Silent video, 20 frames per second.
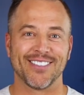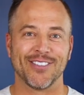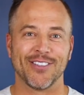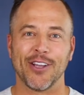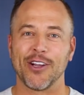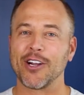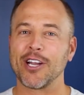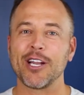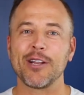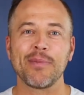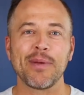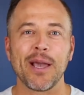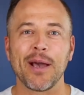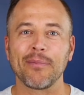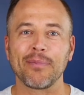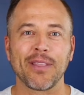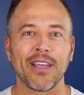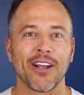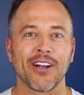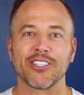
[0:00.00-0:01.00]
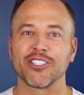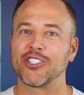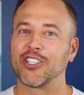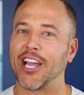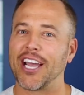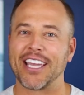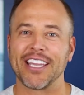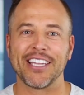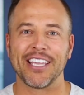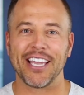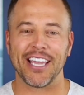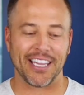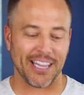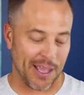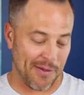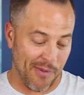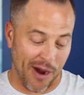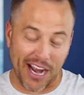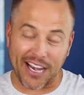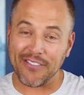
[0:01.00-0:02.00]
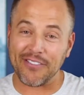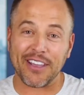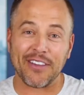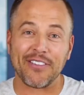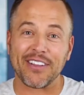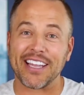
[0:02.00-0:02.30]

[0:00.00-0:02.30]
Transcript: They're gonna be up there checking you in. They might even give